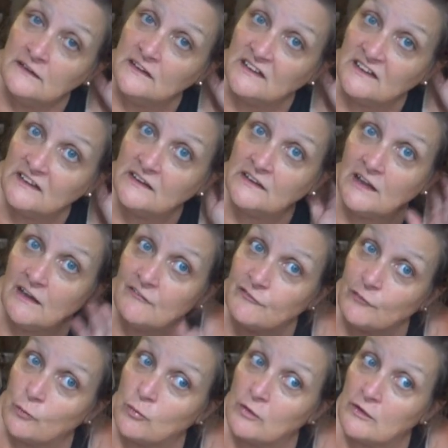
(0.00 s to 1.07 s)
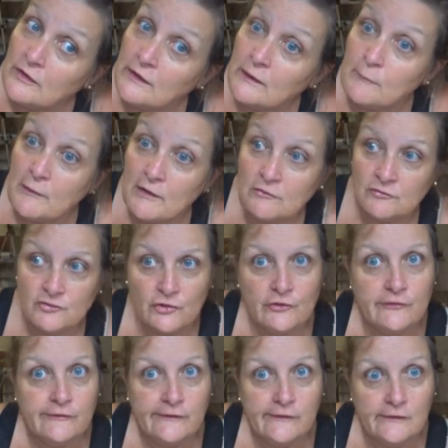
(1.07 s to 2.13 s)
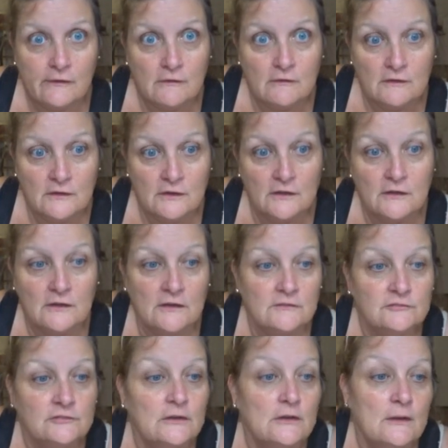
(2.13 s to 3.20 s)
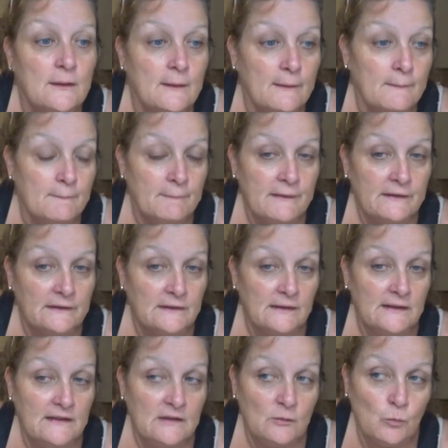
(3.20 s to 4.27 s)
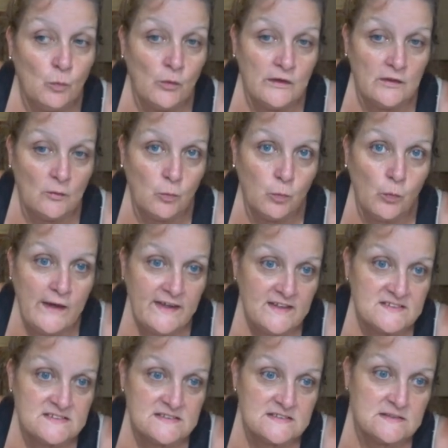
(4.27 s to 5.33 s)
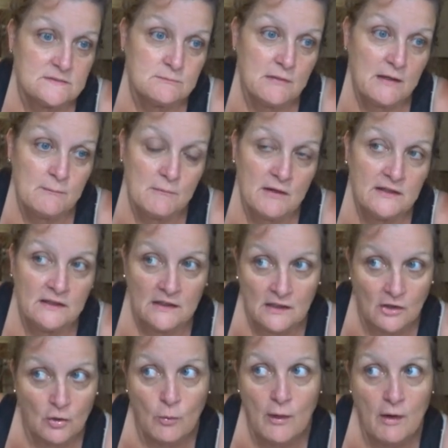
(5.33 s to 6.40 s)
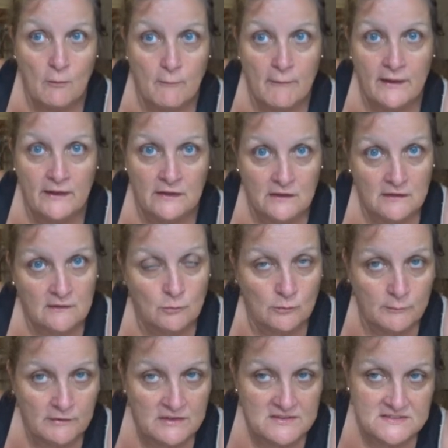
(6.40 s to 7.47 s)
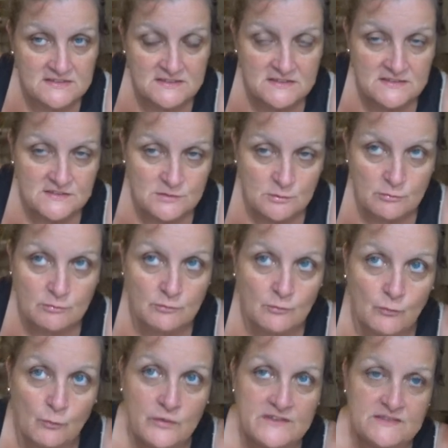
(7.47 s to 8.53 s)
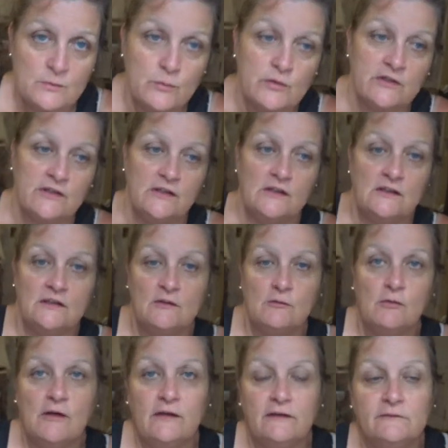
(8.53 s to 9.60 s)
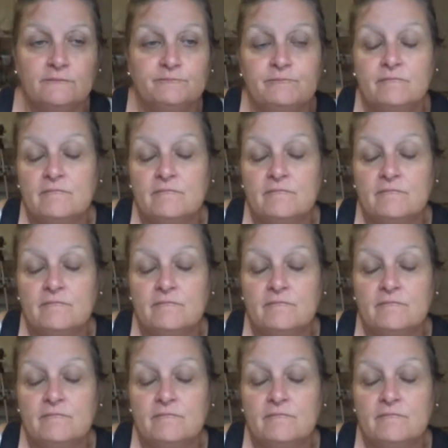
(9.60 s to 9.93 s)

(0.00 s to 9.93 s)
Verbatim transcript: and I didn't have to worry about turning it on and off. But I didn't want to waste my money and go out and buy another one because the sensor wasn't working at it right.